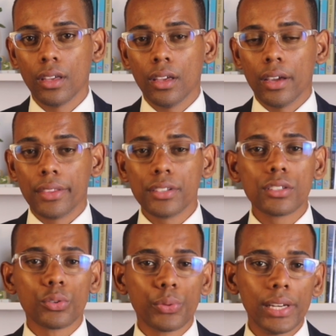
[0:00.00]
And this is
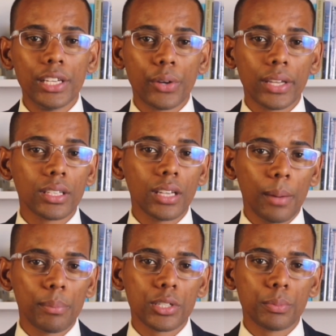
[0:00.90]
a really great
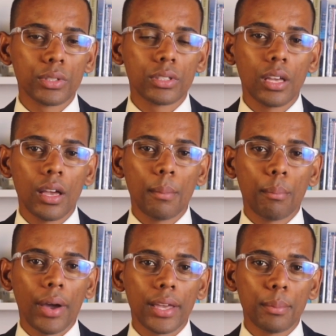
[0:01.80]
accomplishment
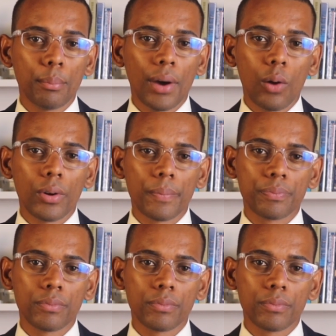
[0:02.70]
by Empower.